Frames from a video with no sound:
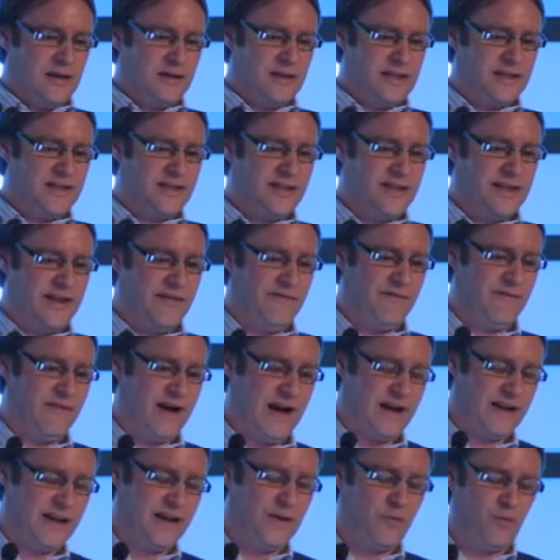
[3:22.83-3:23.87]
This is the
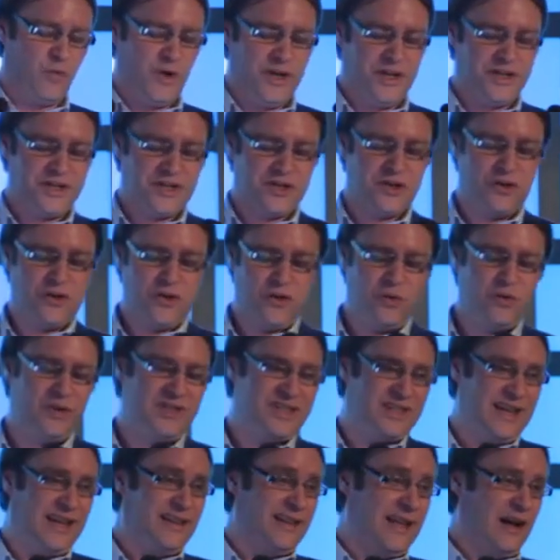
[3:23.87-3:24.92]
invite which you
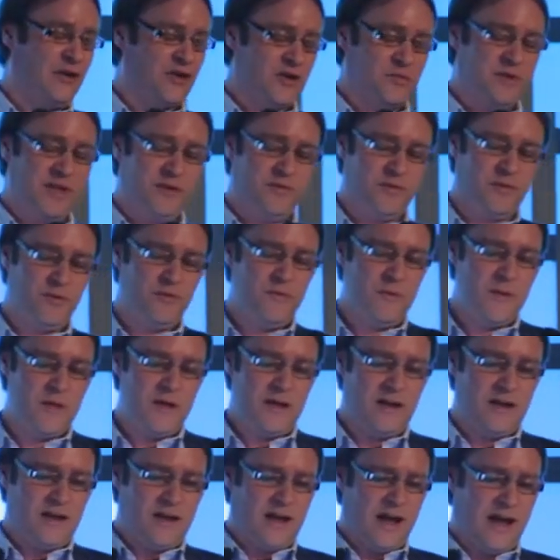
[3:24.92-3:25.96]
would send out to people,
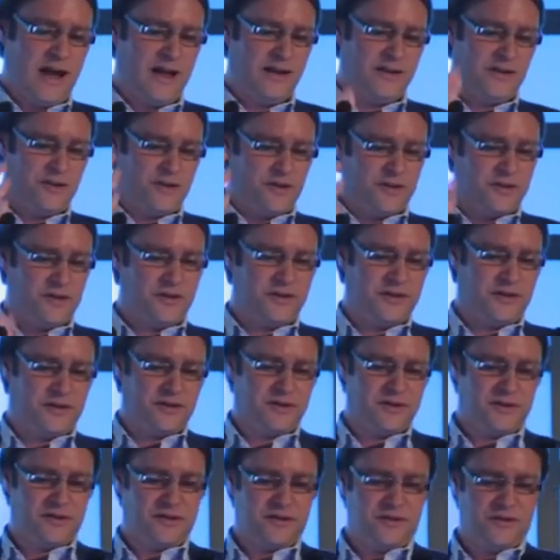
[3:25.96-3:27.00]
and
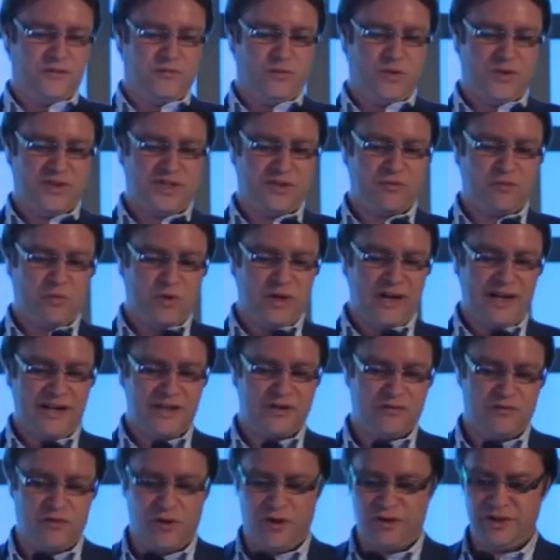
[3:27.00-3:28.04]
we'll let
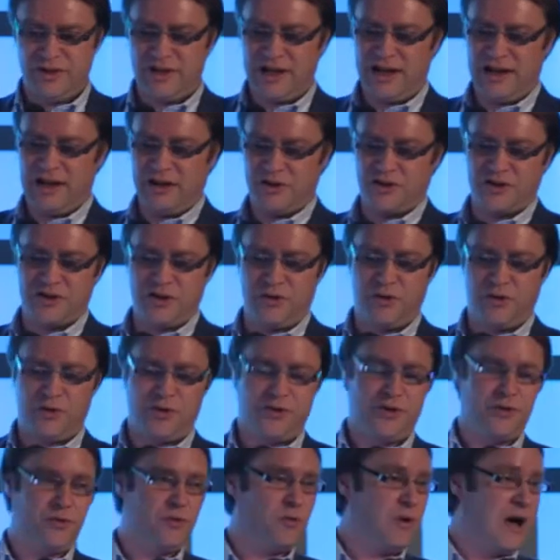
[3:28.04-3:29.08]
this run, and I'll show
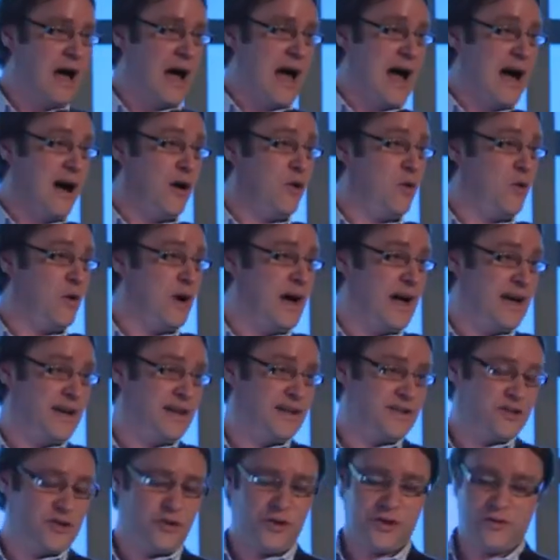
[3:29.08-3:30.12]
you how
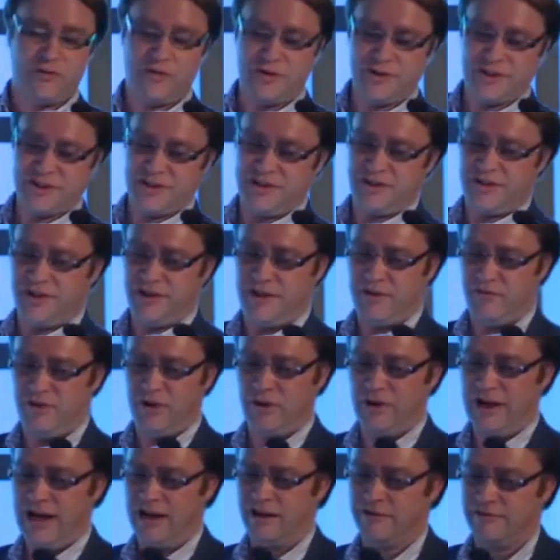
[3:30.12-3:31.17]
a study runs in
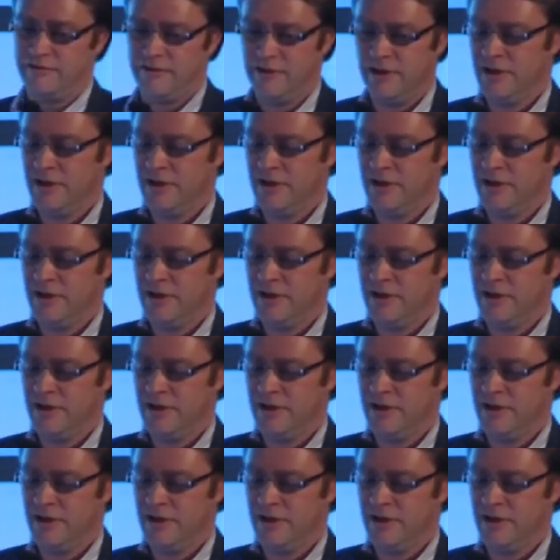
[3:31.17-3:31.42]
real life.